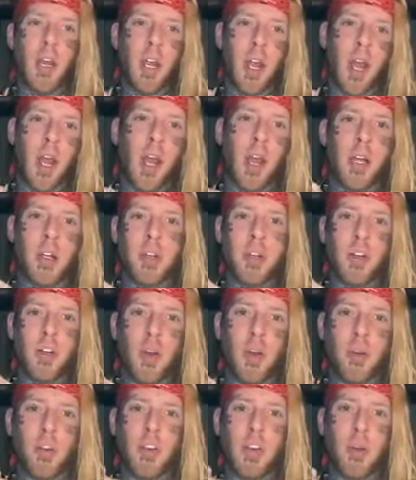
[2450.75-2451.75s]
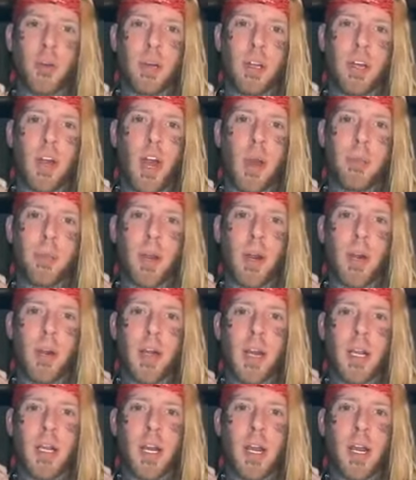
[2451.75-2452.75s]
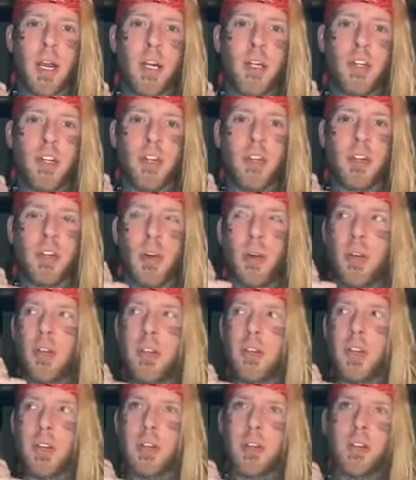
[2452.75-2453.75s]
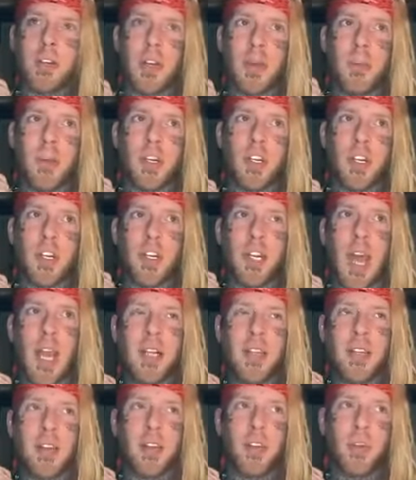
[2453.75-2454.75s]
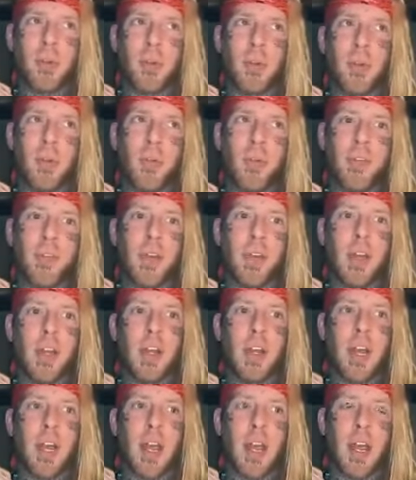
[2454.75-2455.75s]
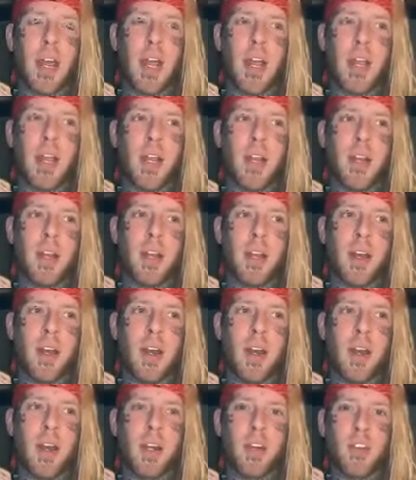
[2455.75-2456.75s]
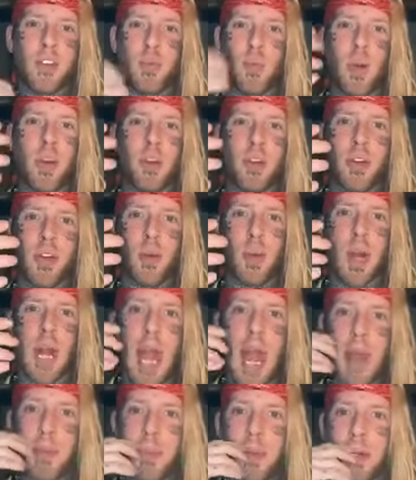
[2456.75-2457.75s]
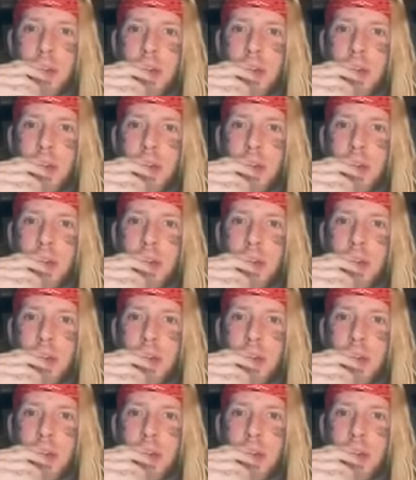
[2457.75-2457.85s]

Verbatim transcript: yeah, it's so and so with the cop car. Like, I just noticed that there's like a bunch of dents in the roof." and I uh, just wanted to know what happened.